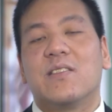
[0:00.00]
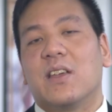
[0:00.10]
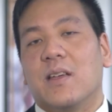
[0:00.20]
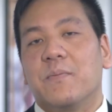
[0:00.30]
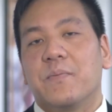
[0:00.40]

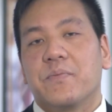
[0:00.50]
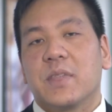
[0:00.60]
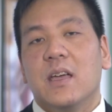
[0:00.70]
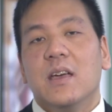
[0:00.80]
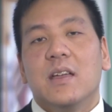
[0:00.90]
see,
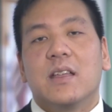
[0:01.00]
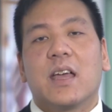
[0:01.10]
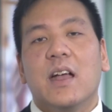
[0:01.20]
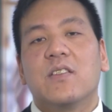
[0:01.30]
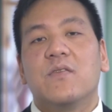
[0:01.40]
the
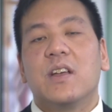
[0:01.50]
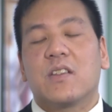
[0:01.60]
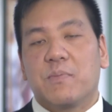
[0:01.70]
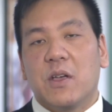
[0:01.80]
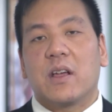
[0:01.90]
case of the
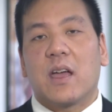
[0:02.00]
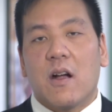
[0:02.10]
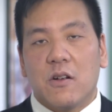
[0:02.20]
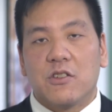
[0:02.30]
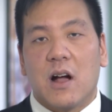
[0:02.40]
exploding
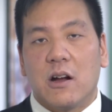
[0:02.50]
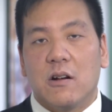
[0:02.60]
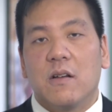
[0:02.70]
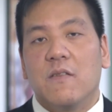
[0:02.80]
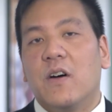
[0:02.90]
hair
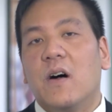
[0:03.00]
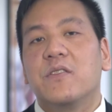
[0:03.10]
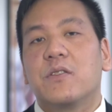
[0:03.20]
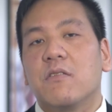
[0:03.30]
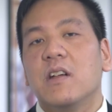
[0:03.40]
dryer
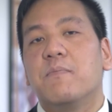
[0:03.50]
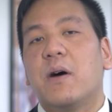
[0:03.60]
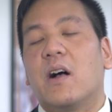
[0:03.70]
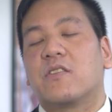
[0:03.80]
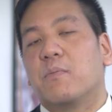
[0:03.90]
involves three
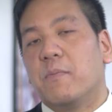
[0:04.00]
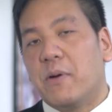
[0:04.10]
possible